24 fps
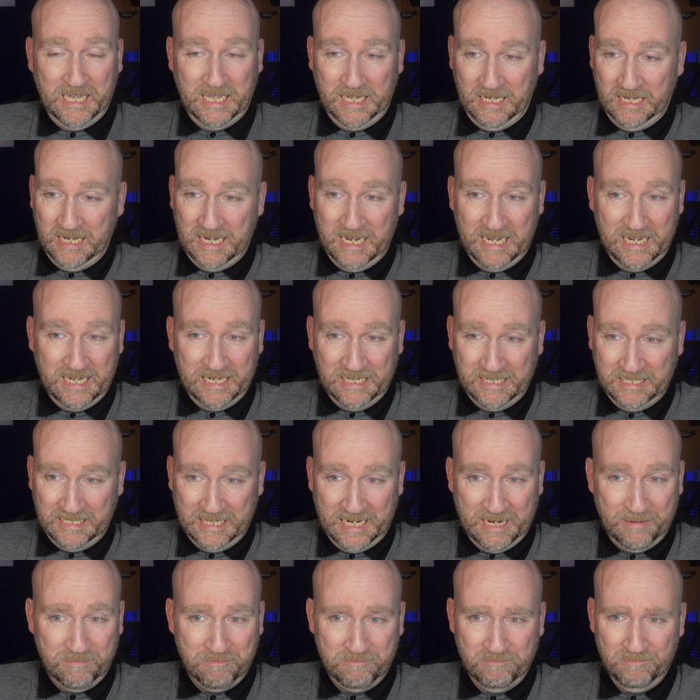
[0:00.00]
And
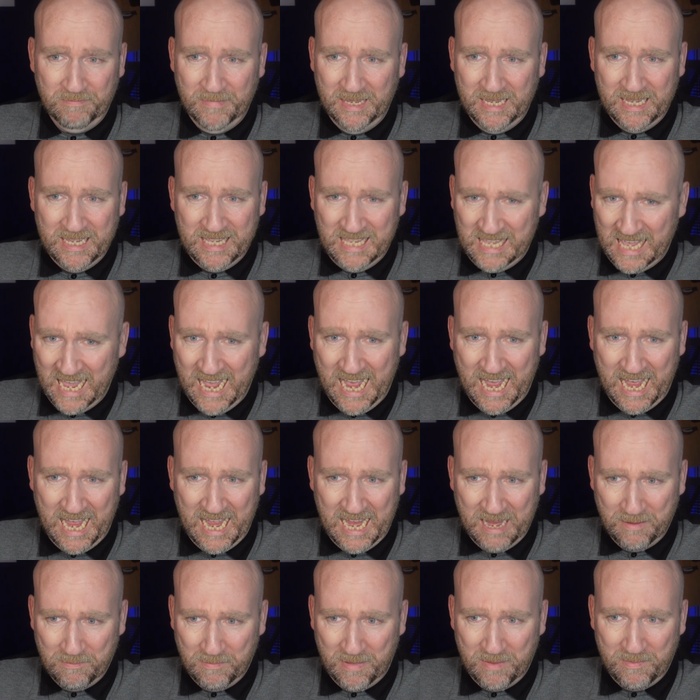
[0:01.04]

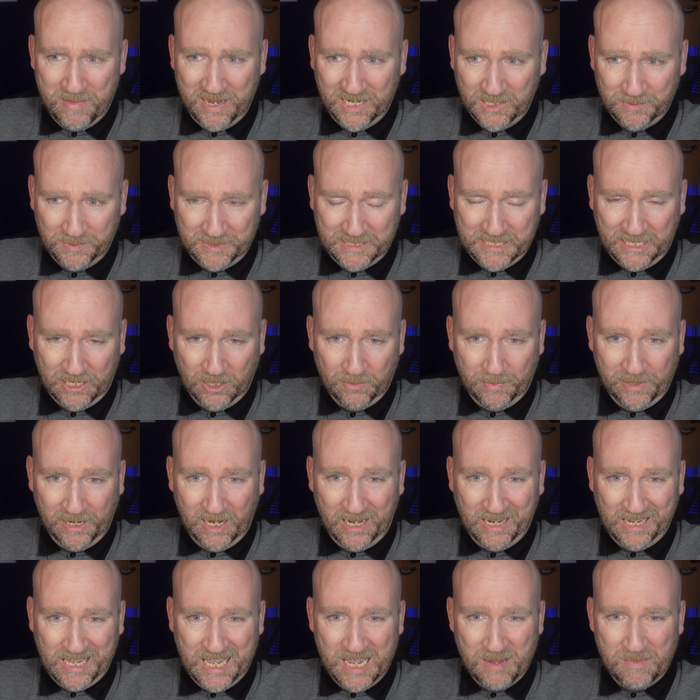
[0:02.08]
it makes me sound a bit
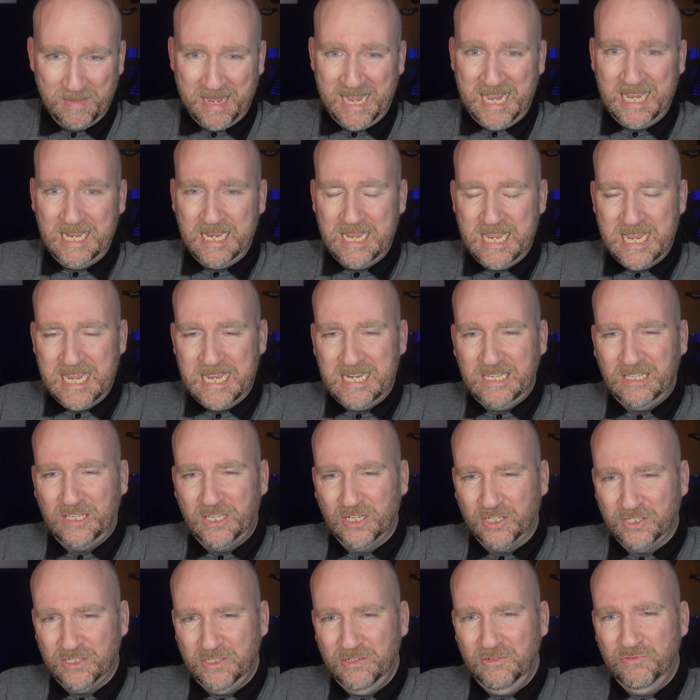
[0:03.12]
like him. It
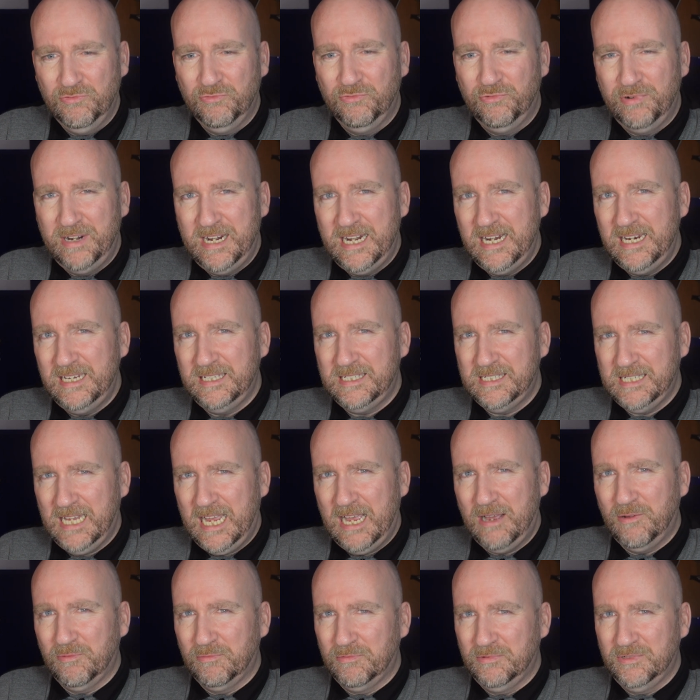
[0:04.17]
doesn't really
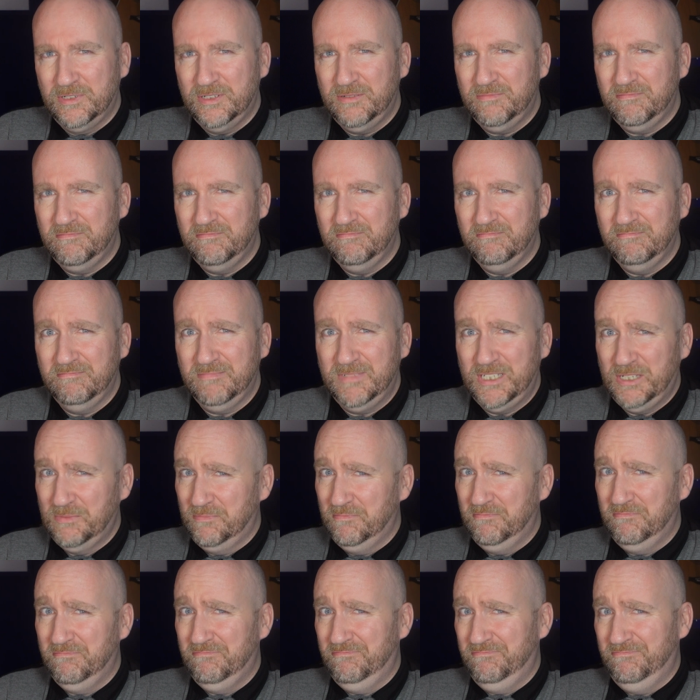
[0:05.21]
sound
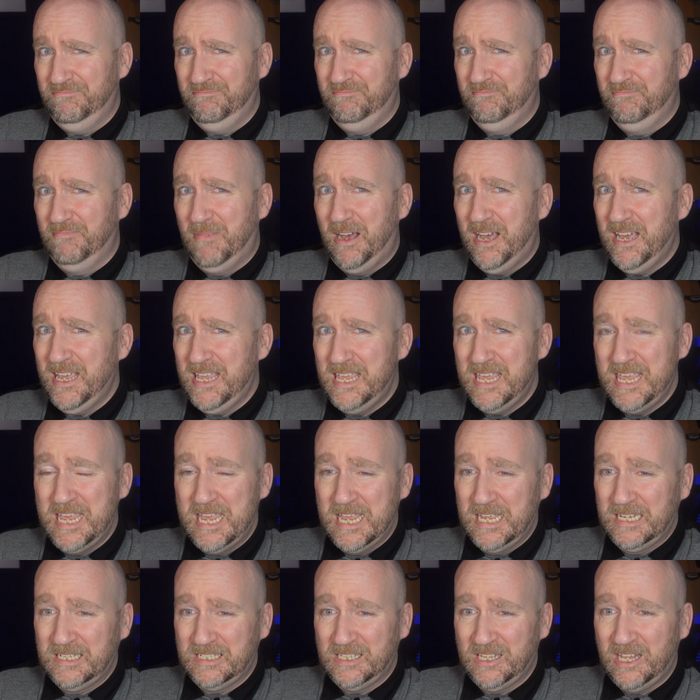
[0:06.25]
to my
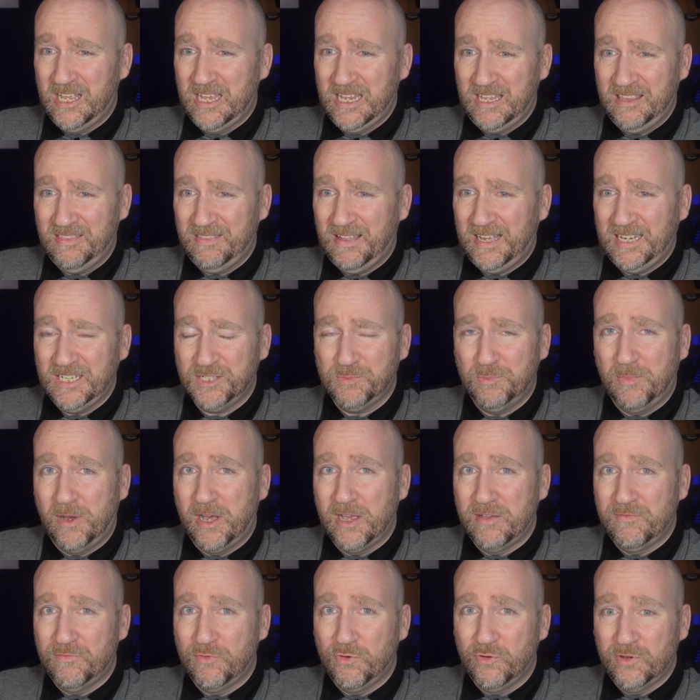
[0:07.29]
ears like that's
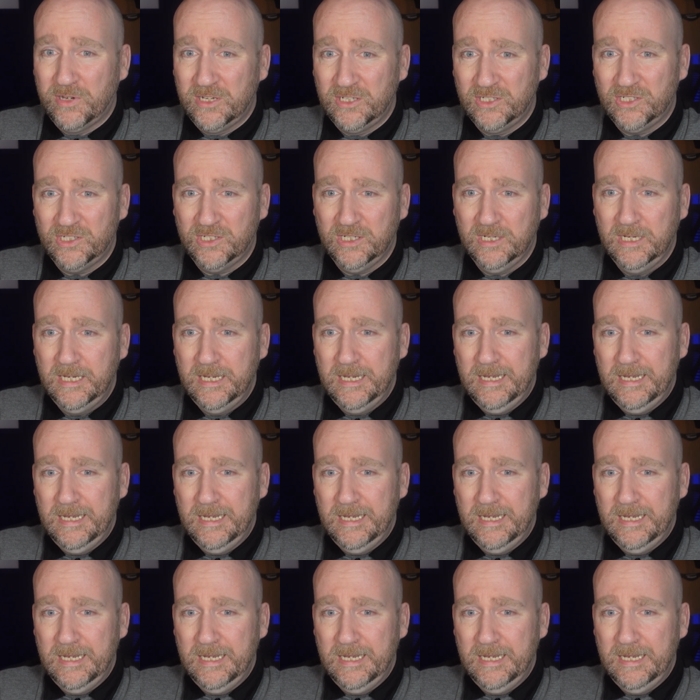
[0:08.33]
my voice.